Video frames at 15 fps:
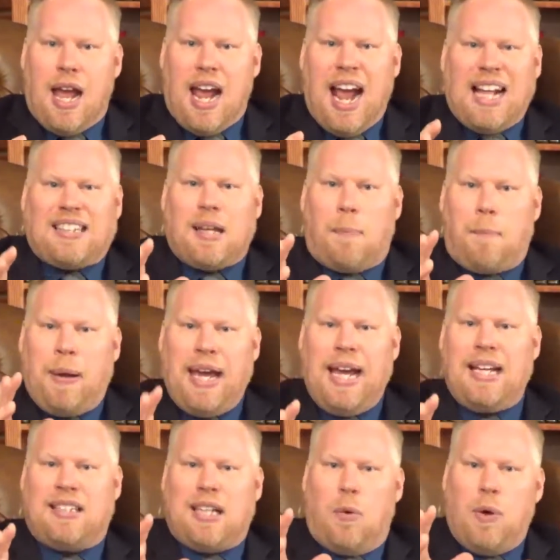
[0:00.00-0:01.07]
it's a
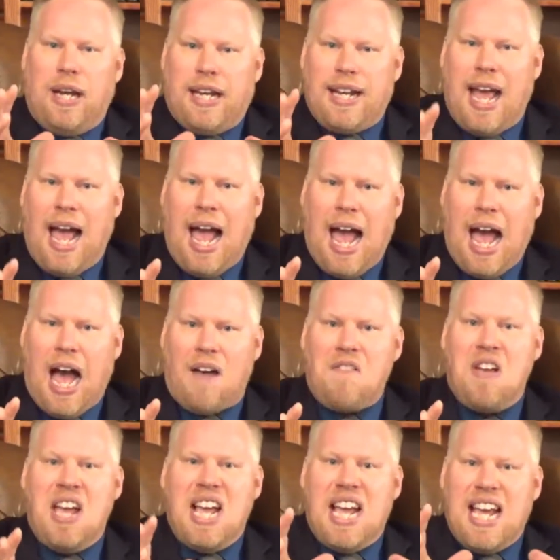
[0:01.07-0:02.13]
peace that we can have
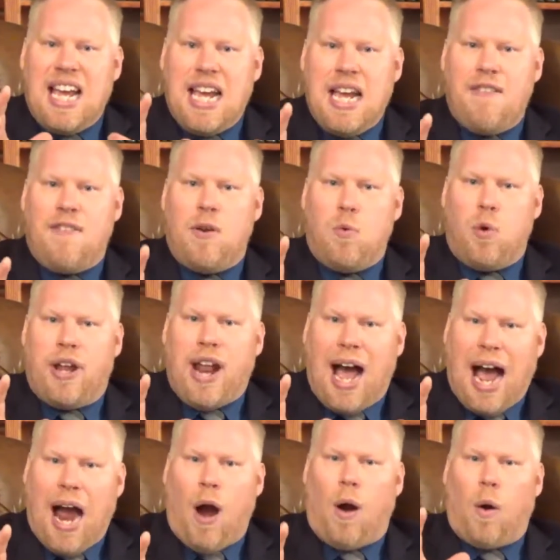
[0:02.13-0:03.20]
even when
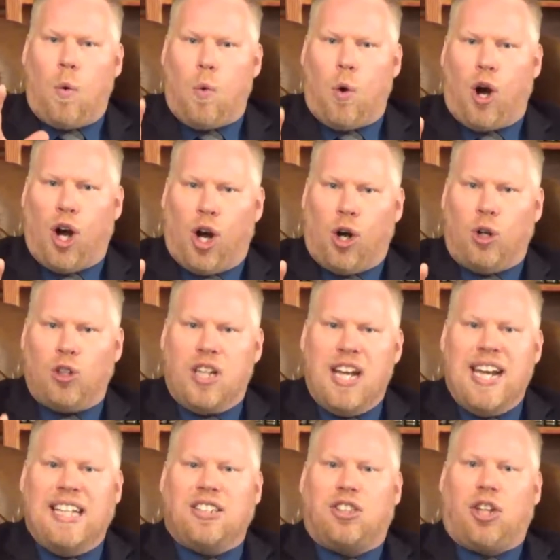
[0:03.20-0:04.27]
our world
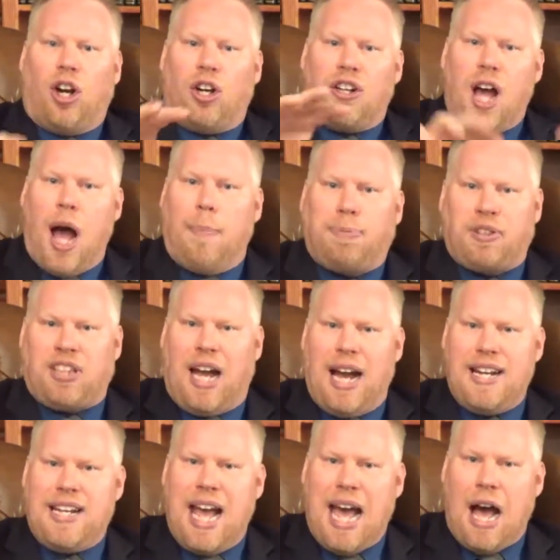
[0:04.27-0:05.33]
is turned
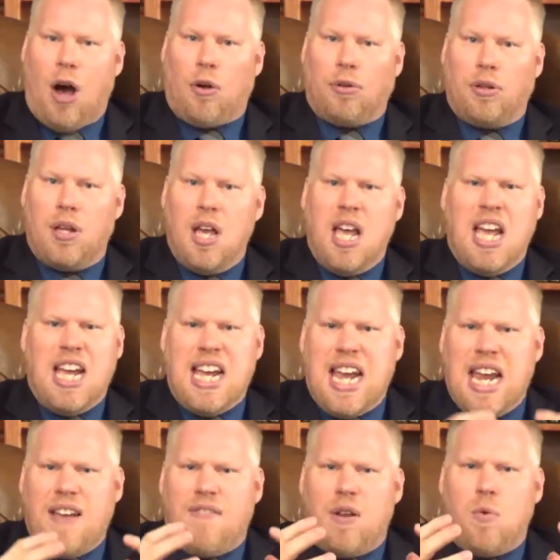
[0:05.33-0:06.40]
upside down.
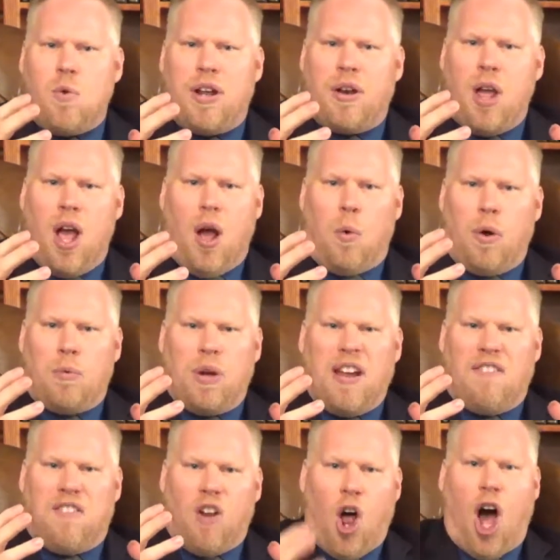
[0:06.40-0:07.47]
Even when we
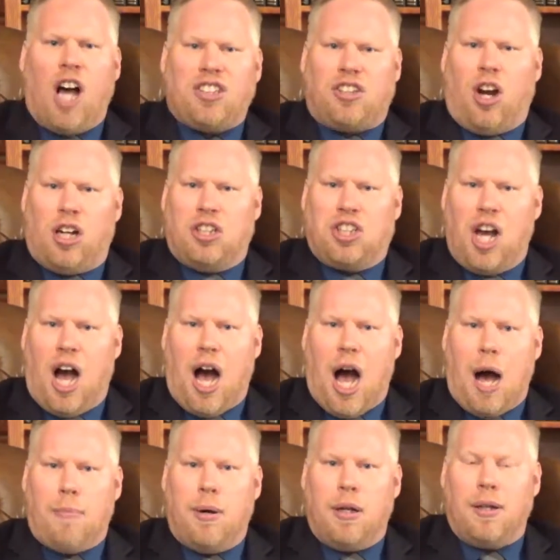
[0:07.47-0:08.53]
have lost our job,